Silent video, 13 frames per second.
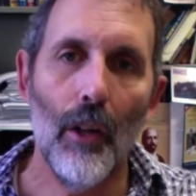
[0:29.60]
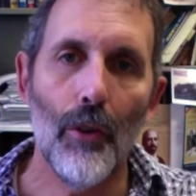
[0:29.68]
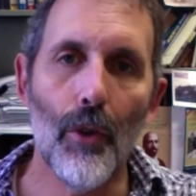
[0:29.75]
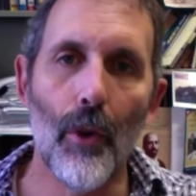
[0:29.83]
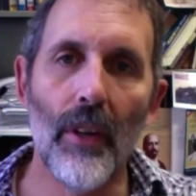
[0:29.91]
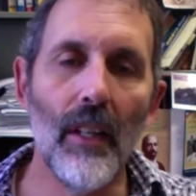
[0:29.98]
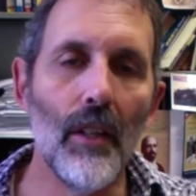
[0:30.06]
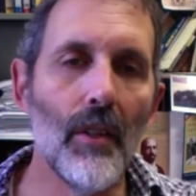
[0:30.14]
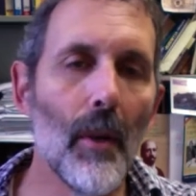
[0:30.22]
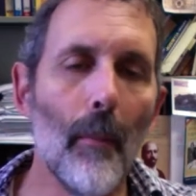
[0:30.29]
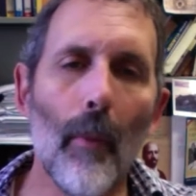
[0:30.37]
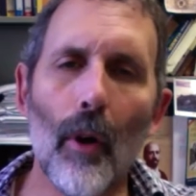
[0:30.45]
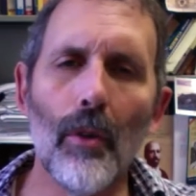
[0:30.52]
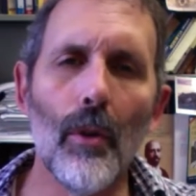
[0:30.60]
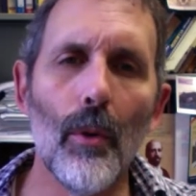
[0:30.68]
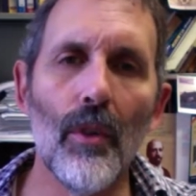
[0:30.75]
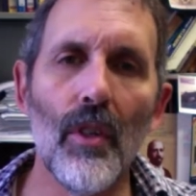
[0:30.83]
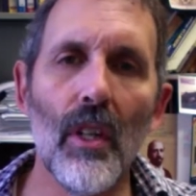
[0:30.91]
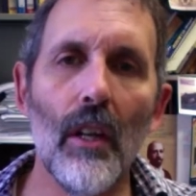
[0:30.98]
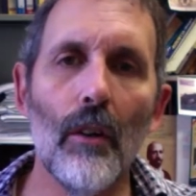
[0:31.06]
During these
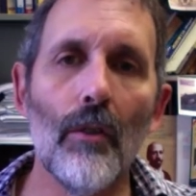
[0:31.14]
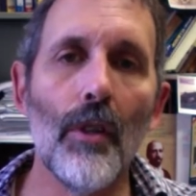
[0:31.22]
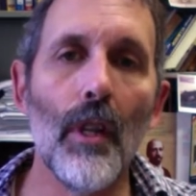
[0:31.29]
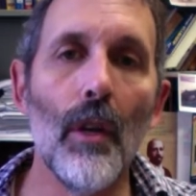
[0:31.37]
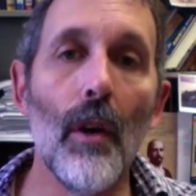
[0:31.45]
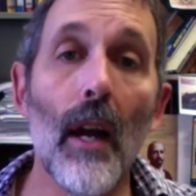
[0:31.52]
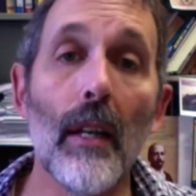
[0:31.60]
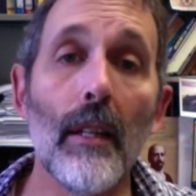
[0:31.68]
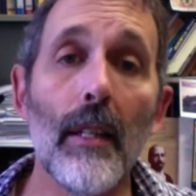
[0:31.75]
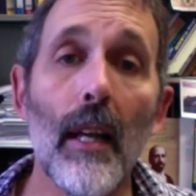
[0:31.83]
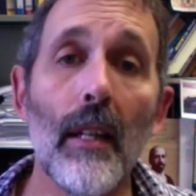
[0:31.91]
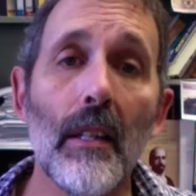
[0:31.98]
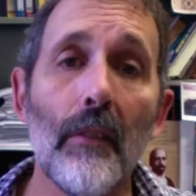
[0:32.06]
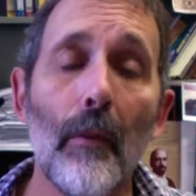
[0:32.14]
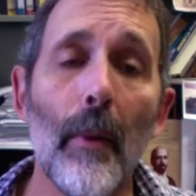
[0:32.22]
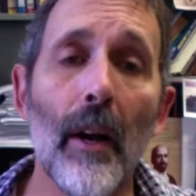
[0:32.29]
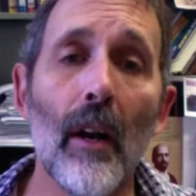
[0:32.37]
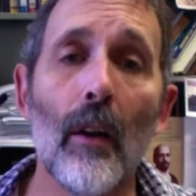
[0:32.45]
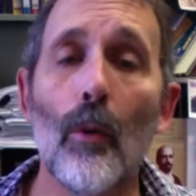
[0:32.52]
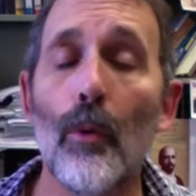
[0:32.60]
tumultuous years, the United States of
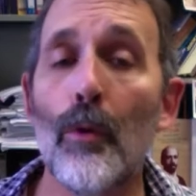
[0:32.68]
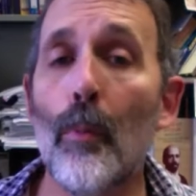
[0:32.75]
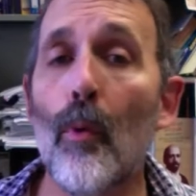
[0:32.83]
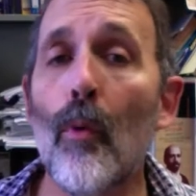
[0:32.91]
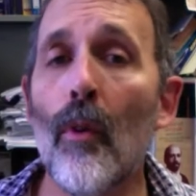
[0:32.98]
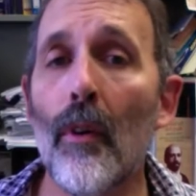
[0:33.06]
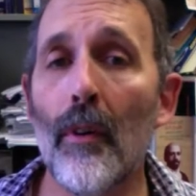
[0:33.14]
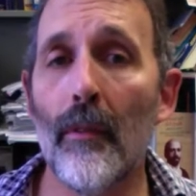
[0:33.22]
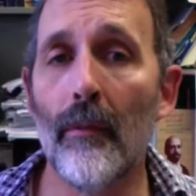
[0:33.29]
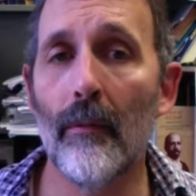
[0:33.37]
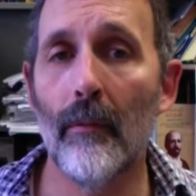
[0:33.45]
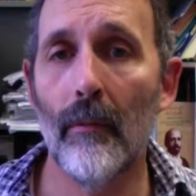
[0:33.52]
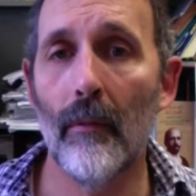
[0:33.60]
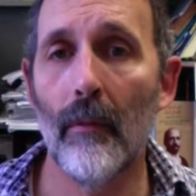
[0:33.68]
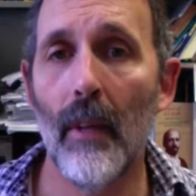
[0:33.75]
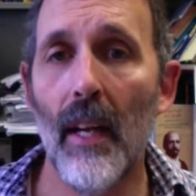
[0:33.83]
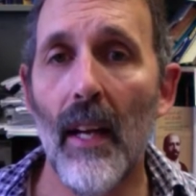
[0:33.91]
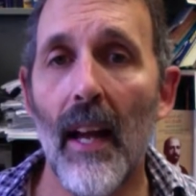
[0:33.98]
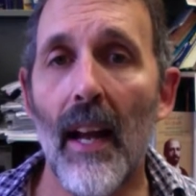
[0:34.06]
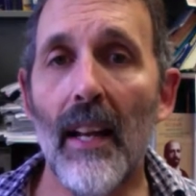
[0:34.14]
America was born.
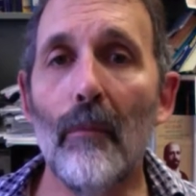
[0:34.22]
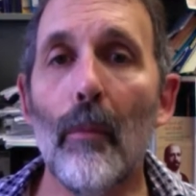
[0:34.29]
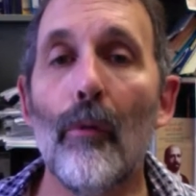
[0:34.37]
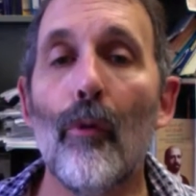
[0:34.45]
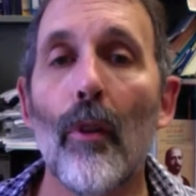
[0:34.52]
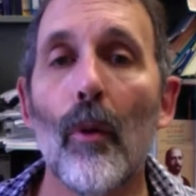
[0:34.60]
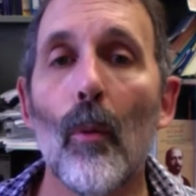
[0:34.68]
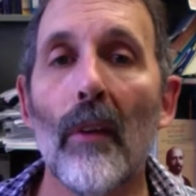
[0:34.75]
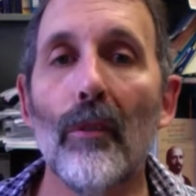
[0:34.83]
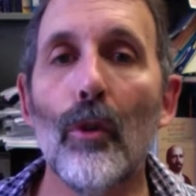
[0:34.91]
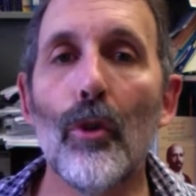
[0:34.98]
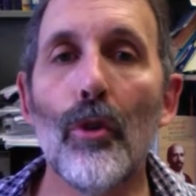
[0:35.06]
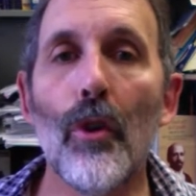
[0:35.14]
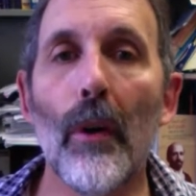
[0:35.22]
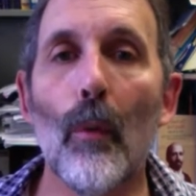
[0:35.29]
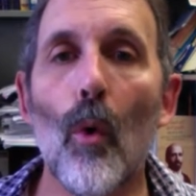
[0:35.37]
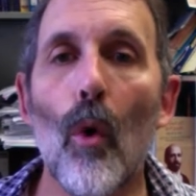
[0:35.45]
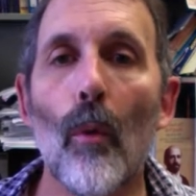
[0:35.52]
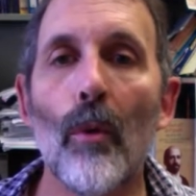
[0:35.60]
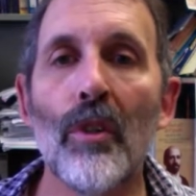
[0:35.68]
And even before the Revolutionary
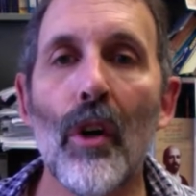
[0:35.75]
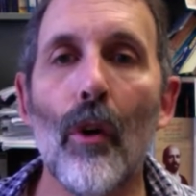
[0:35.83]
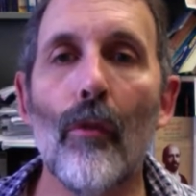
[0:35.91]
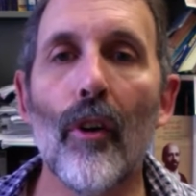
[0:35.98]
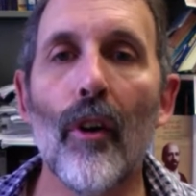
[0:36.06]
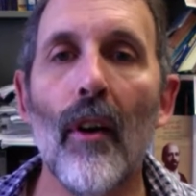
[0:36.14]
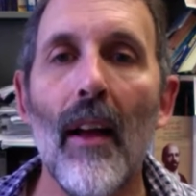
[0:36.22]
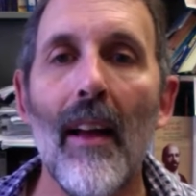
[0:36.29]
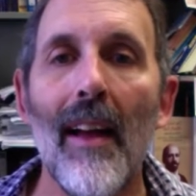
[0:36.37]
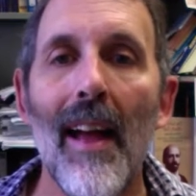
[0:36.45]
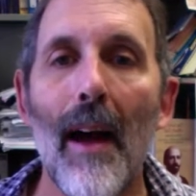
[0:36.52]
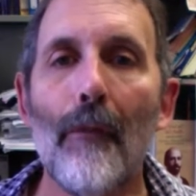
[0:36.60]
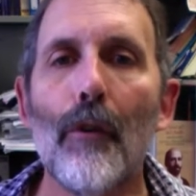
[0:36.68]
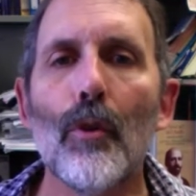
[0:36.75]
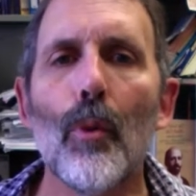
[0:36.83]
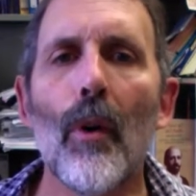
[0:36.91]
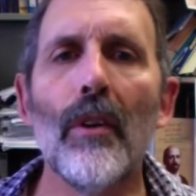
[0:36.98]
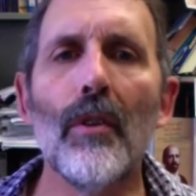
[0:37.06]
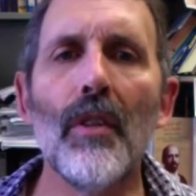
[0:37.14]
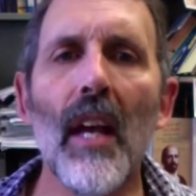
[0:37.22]
War was over, efforts were
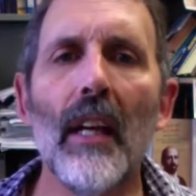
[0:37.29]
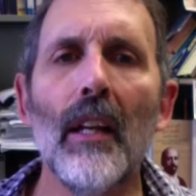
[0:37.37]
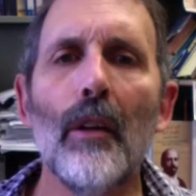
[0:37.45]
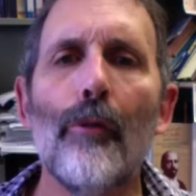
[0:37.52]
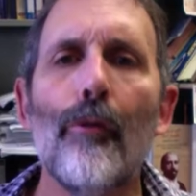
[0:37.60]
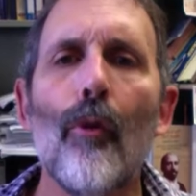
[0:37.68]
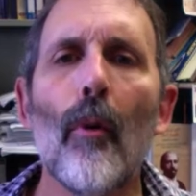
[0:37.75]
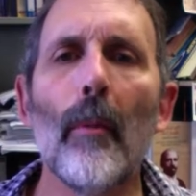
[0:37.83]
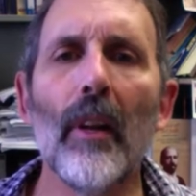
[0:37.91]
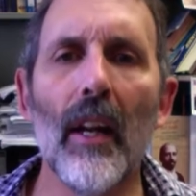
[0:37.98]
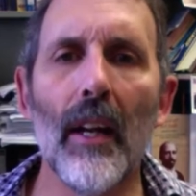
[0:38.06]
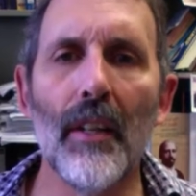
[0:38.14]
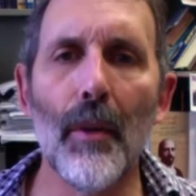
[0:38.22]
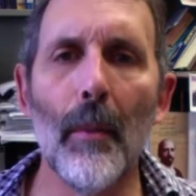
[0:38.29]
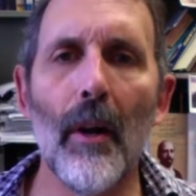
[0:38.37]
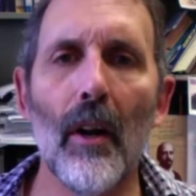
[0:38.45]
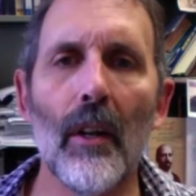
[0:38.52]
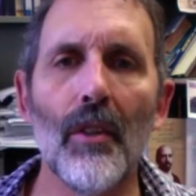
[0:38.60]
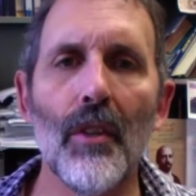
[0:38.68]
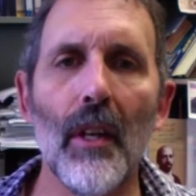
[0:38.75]
undertaken to formalize
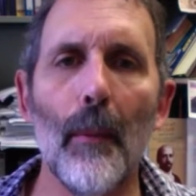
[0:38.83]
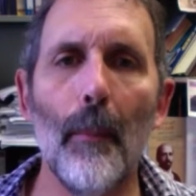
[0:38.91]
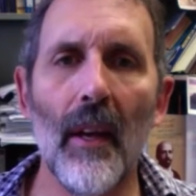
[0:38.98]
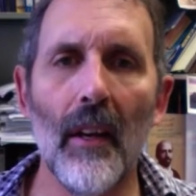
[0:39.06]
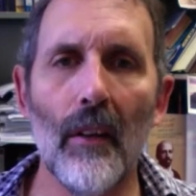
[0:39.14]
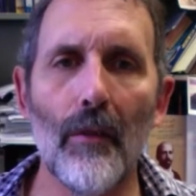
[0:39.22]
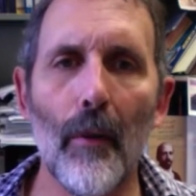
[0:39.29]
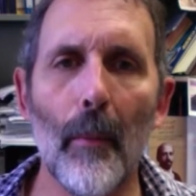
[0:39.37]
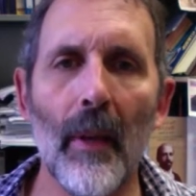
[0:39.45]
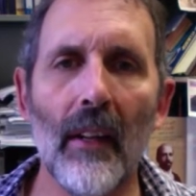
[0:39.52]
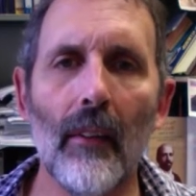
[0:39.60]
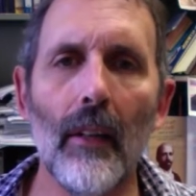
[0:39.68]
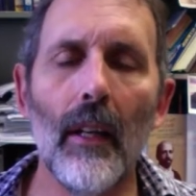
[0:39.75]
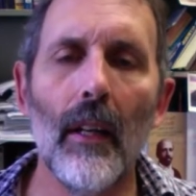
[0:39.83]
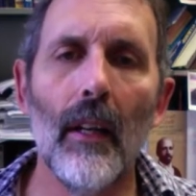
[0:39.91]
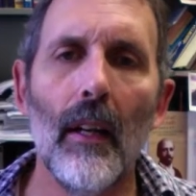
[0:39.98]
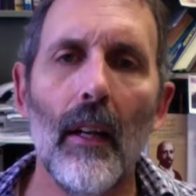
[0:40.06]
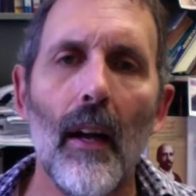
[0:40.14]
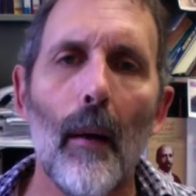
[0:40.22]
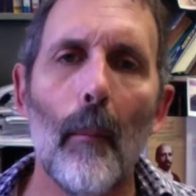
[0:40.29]
America's independence from England
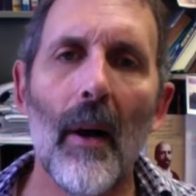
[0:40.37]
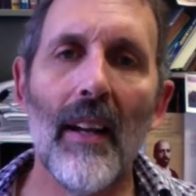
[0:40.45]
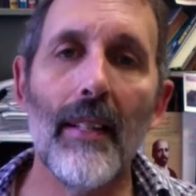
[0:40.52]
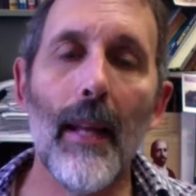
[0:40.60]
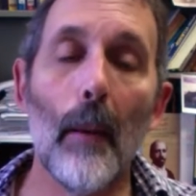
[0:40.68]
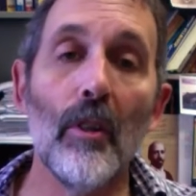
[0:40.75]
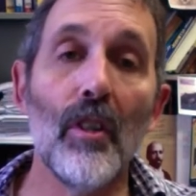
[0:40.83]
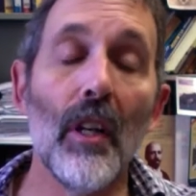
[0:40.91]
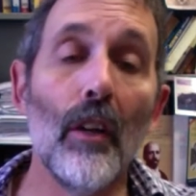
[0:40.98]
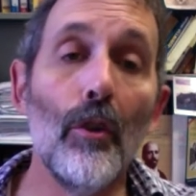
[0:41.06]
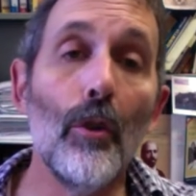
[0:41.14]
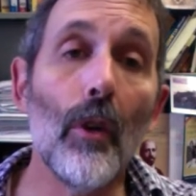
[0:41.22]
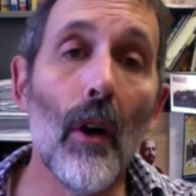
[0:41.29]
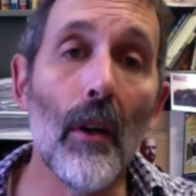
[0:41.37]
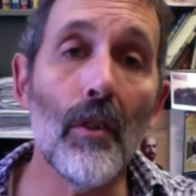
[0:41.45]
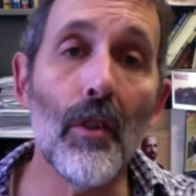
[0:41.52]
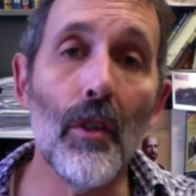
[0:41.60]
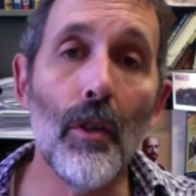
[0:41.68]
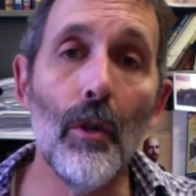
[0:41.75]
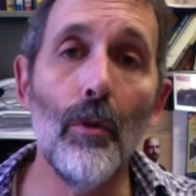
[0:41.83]
by establishing a new
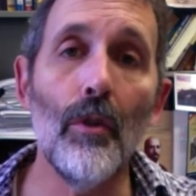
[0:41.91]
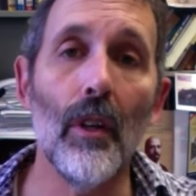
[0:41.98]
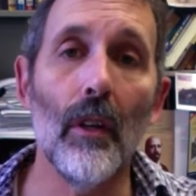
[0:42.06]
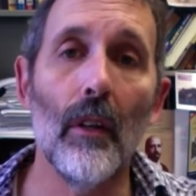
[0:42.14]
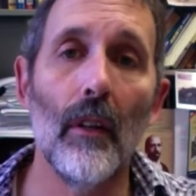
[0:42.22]
constitution